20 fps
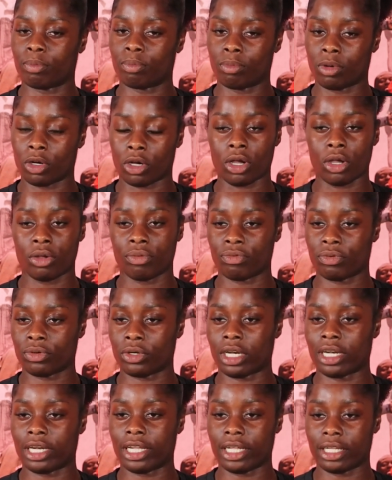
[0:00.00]
We're going for
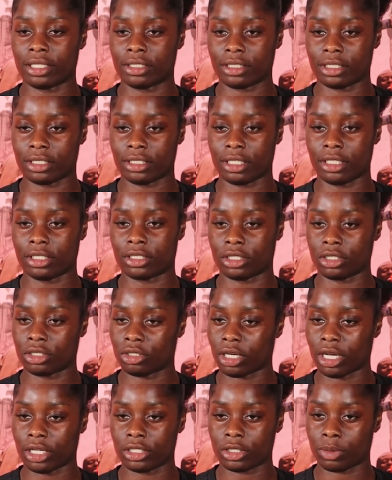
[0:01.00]
the league this season,
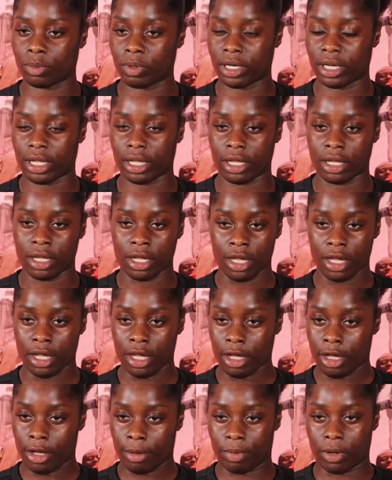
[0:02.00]
trying to win it.
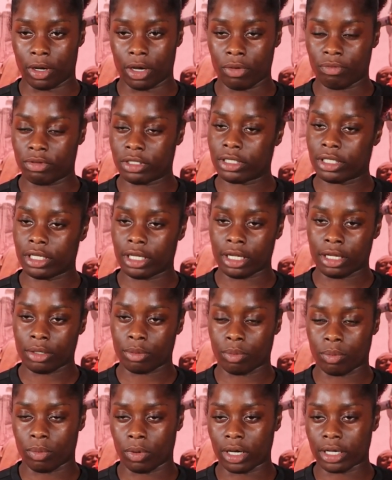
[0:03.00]
But obviously,
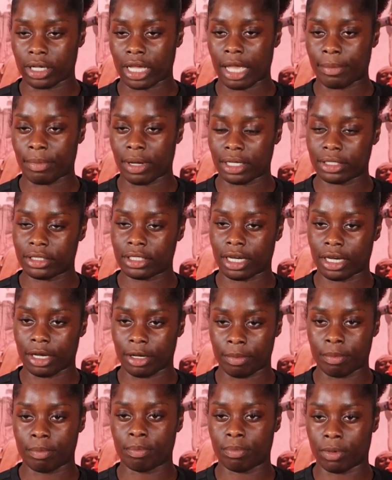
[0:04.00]
one game at a
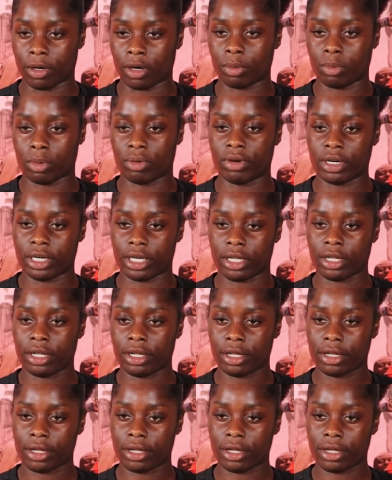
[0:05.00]
time, but we're ready.